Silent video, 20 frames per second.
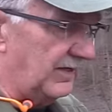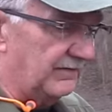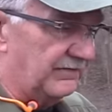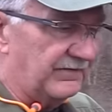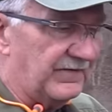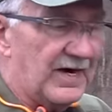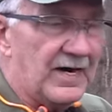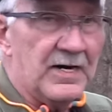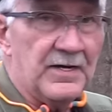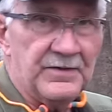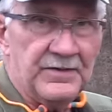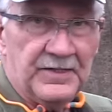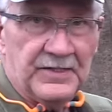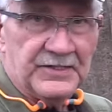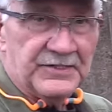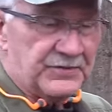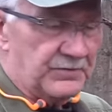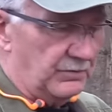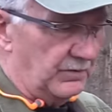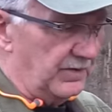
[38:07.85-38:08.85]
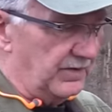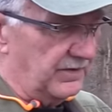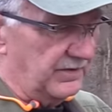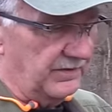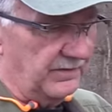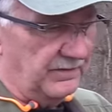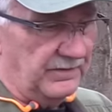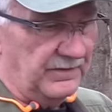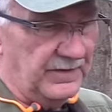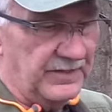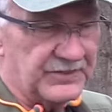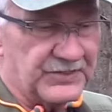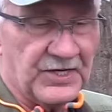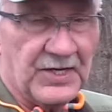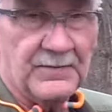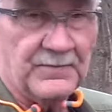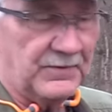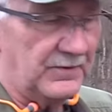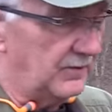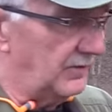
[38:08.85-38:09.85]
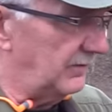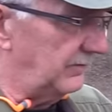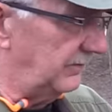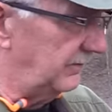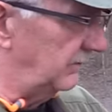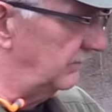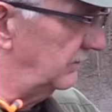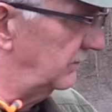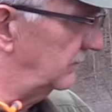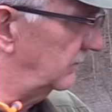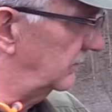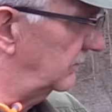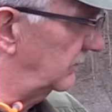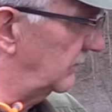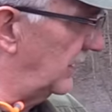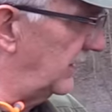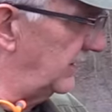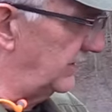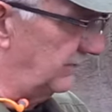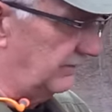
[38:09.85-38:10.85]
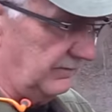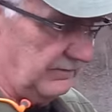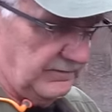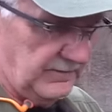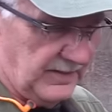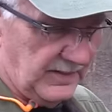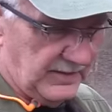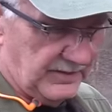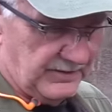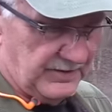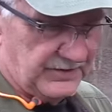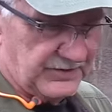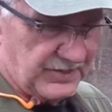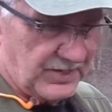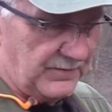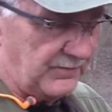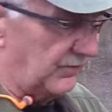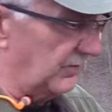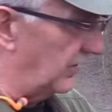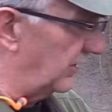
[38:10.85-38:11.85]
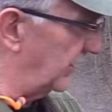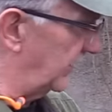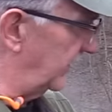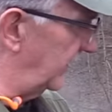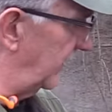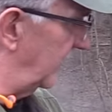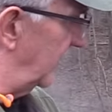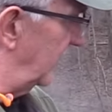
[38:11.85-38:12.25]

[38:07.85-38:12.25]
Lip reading: have fired this with this upper, right? Yeah, this upper on it.